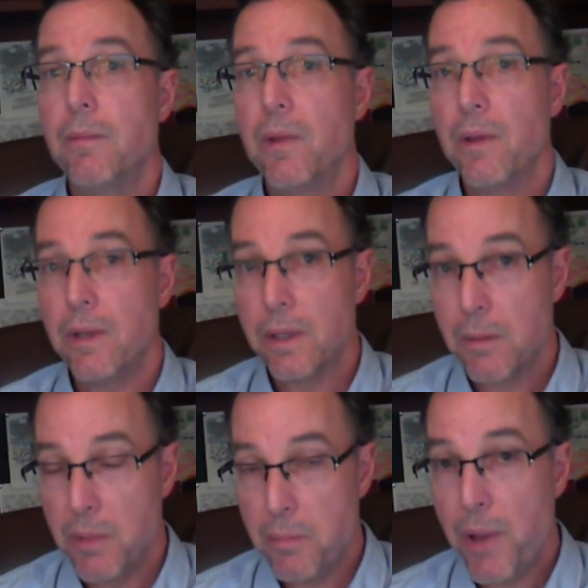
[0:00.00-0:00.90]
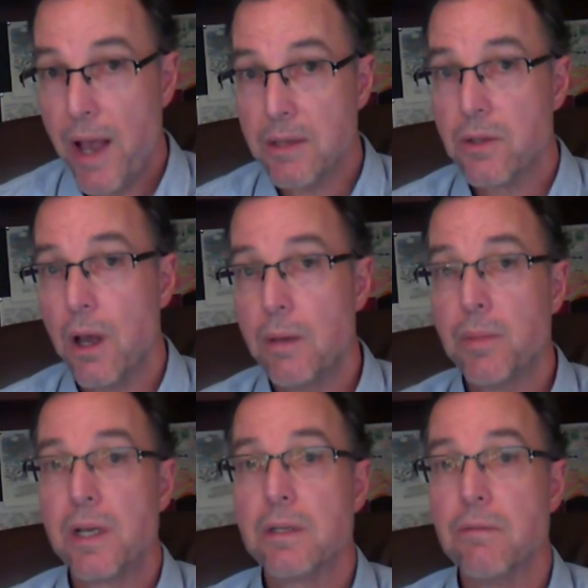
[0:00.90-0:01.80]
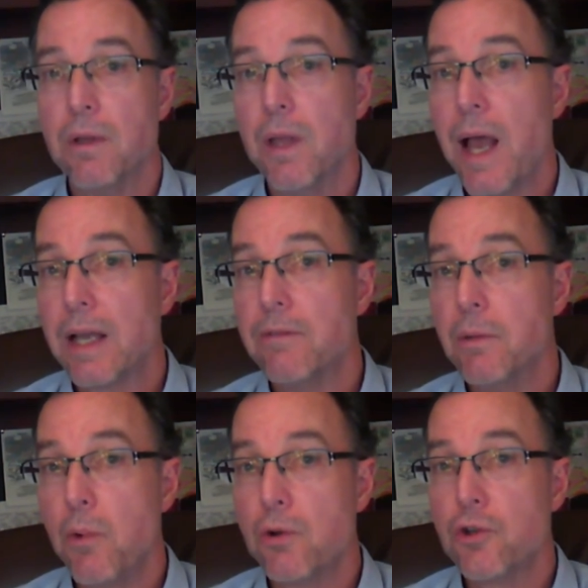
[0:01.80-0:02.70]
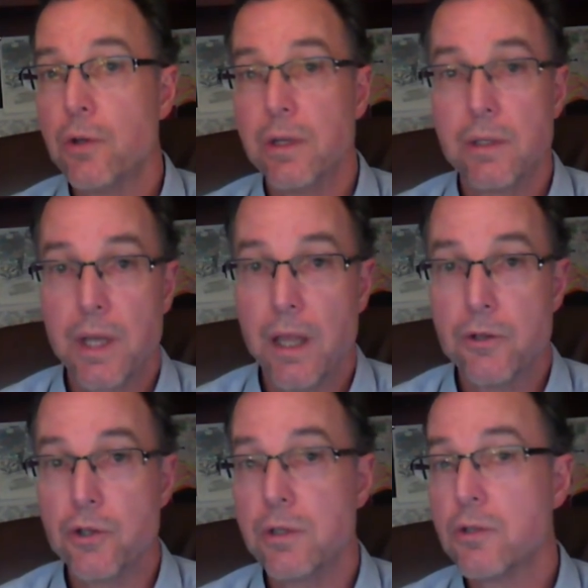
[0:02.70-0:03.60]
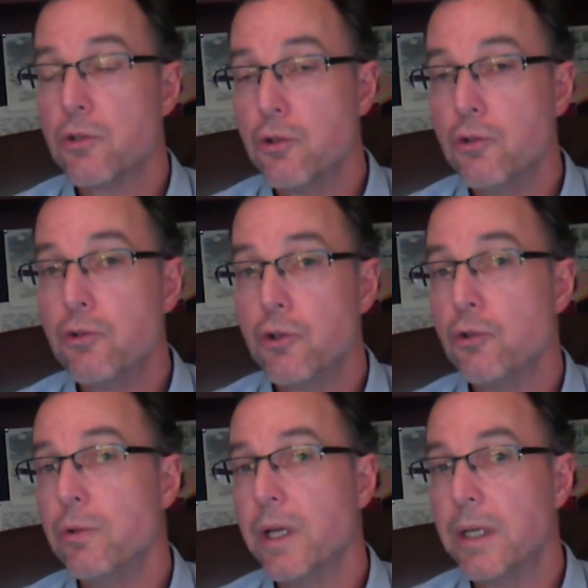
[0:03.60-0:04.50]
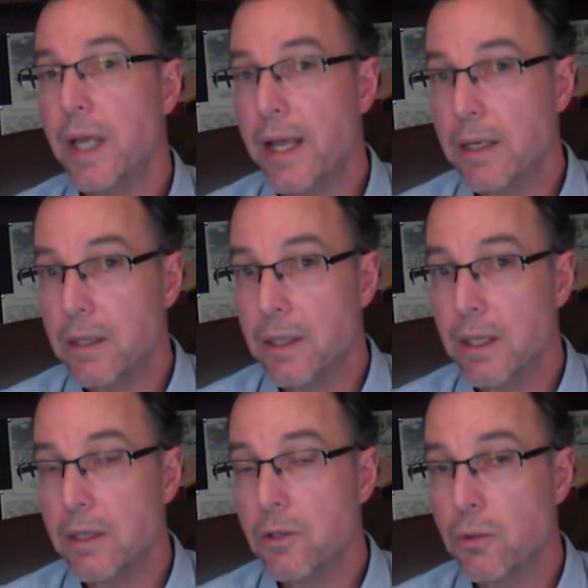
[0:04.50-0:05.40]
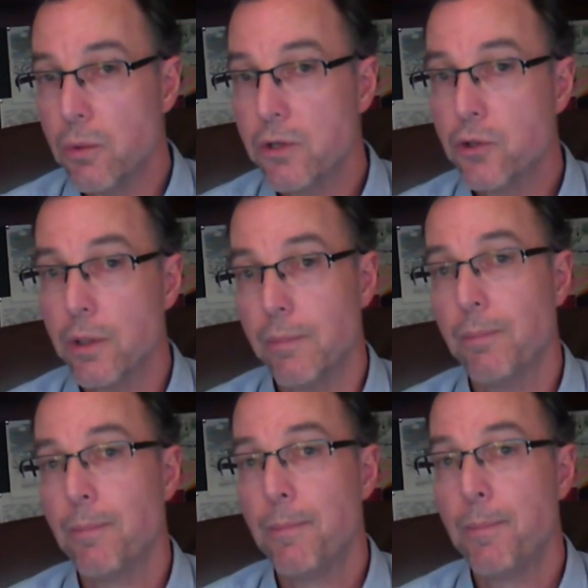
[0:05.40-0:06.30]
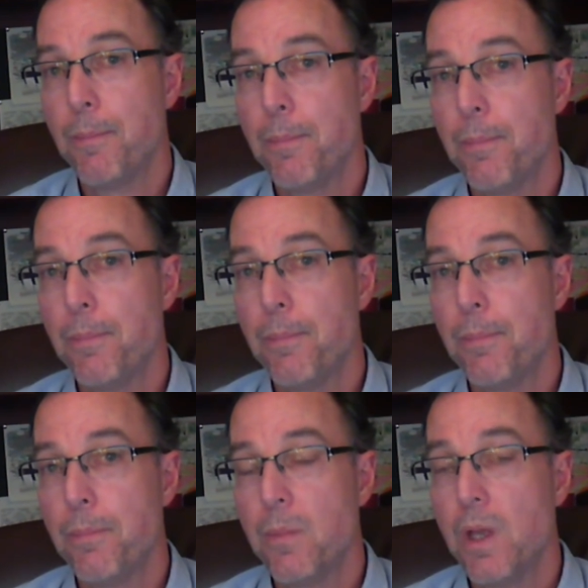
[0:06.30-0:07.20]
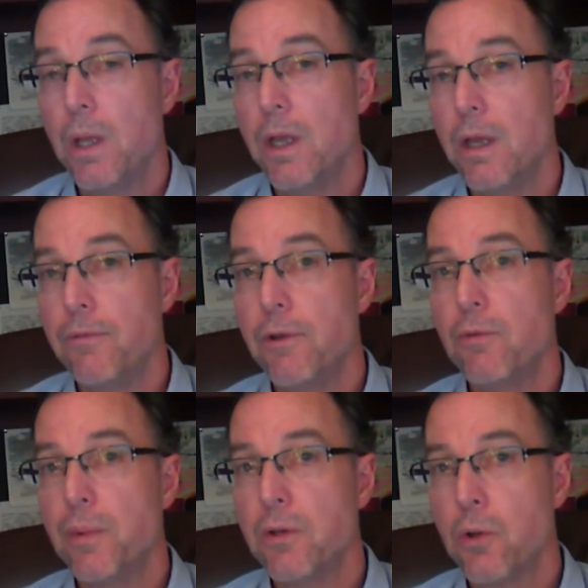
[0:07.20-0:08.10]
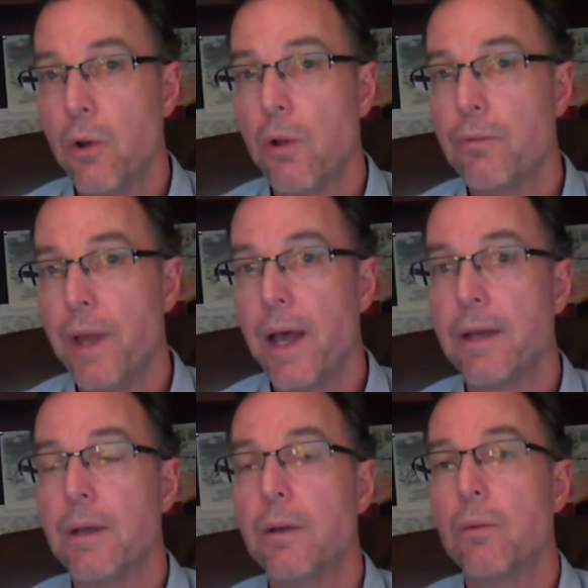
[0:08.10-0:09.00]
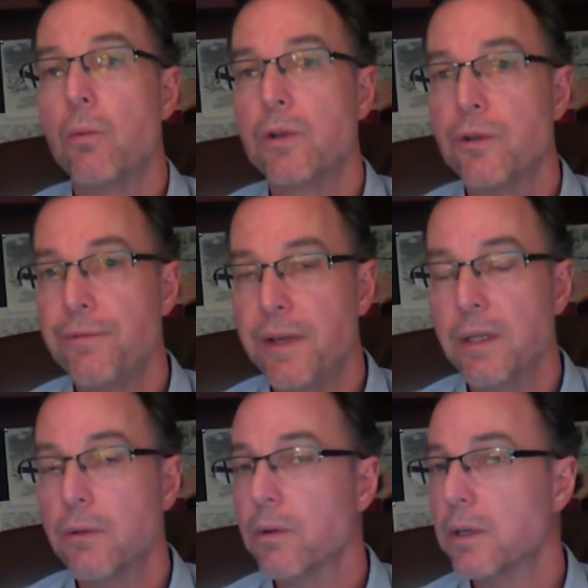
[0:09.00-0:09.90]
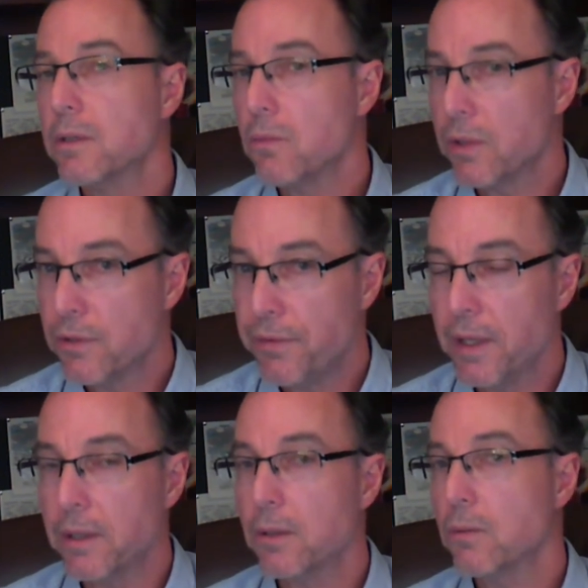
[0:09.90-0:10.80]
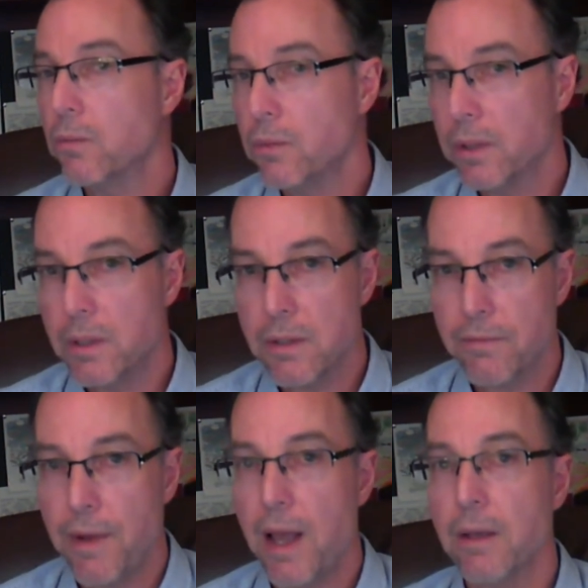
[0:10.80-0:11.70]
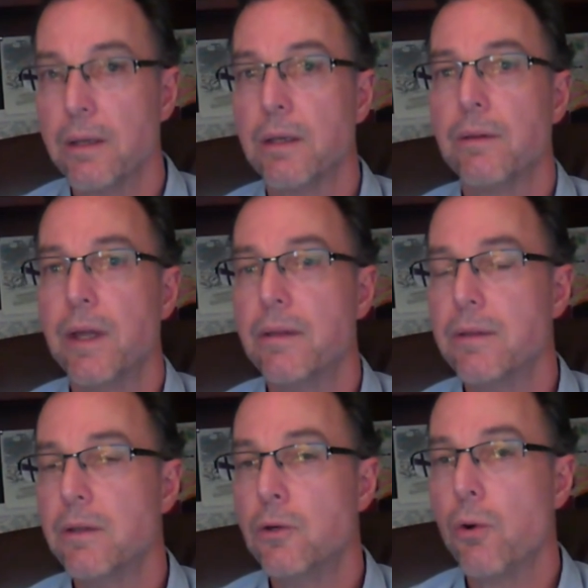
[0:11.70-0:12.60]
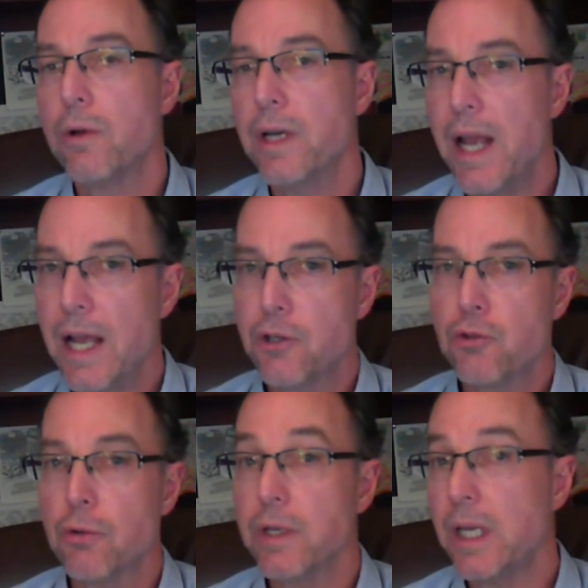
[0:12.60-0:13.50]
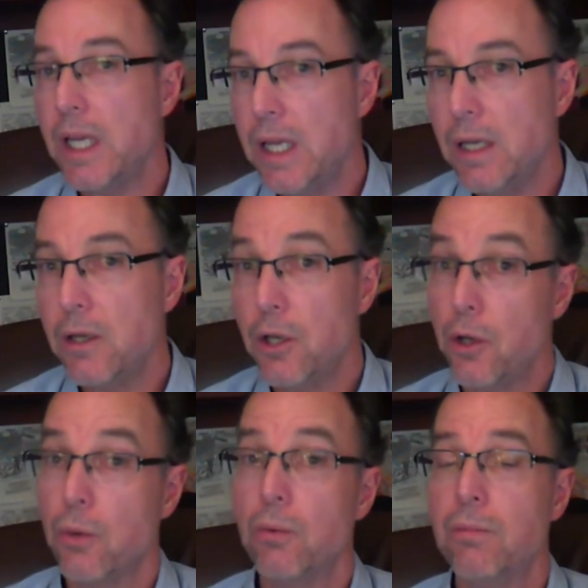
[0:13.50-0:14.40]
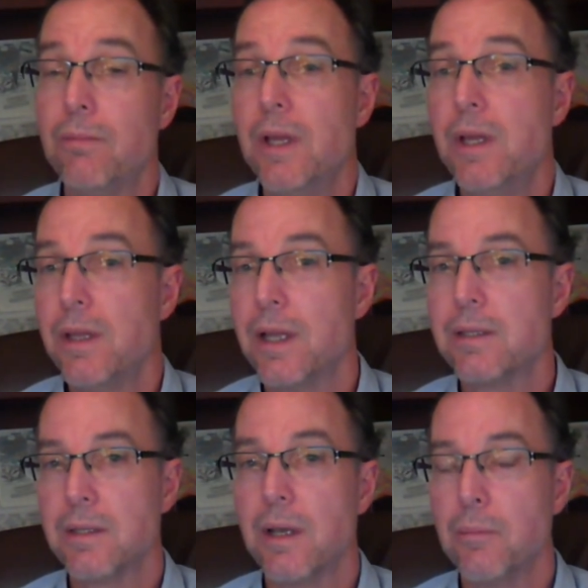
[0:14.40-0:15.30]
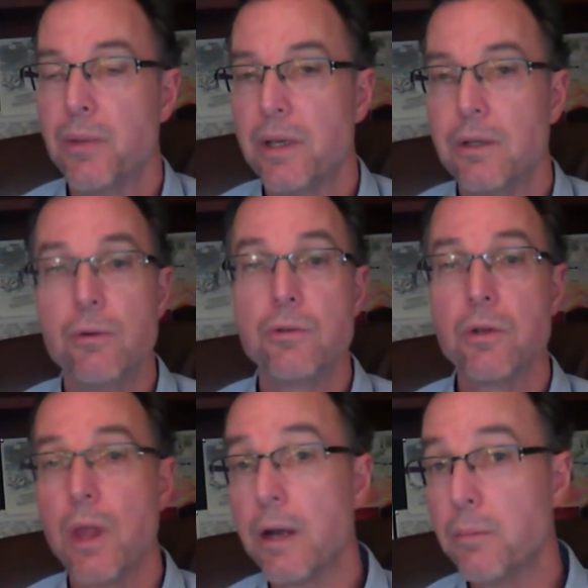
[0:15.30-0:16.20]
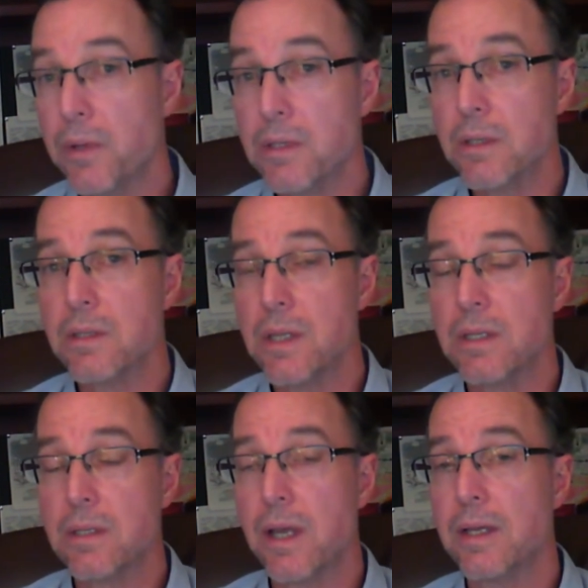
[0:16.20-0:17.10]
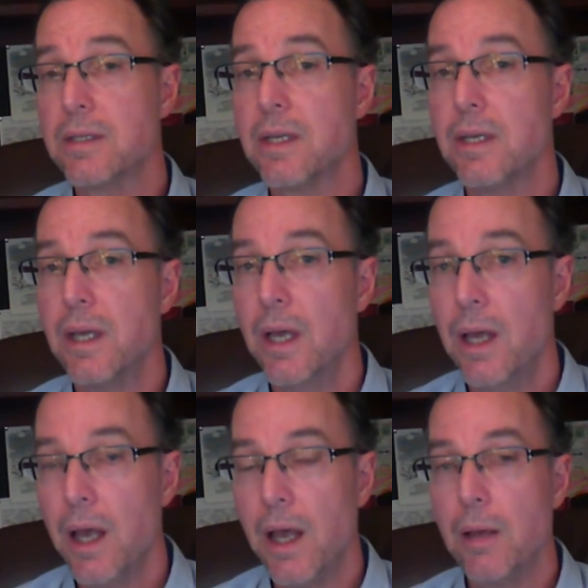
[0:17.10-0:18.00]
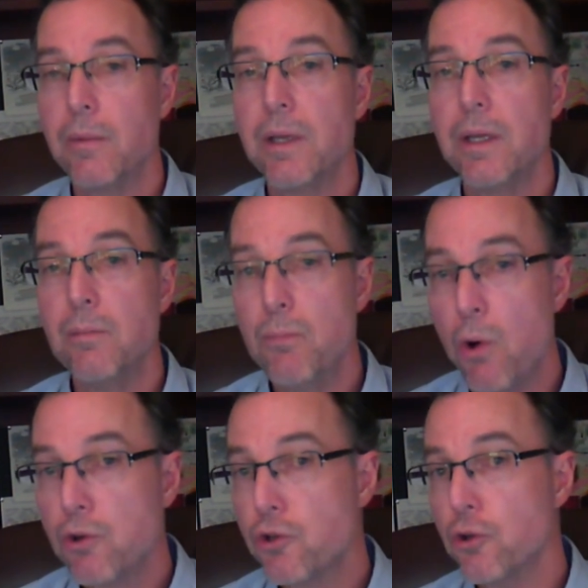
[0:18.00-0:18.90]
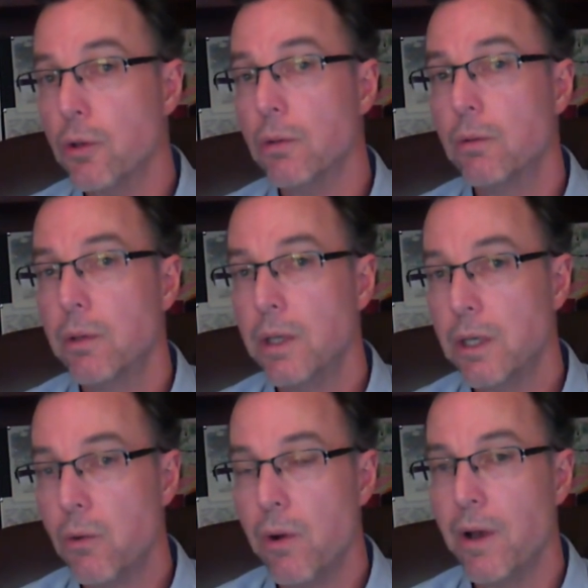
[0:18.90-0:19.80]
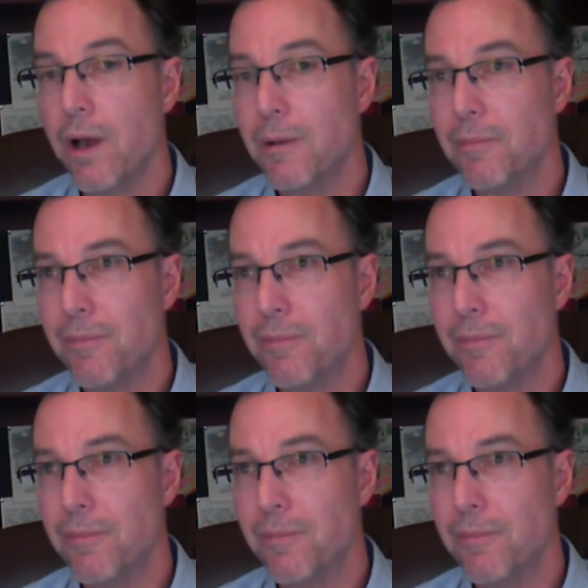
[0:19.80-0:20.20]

It can be passed on because of a lack of emotional intelligence due to negated intuition. If you've been told that what you're feeling really isn't what you're feeling or really isn't valid, then your natural EQ, that's being used a lot in business these days, emotional IQ,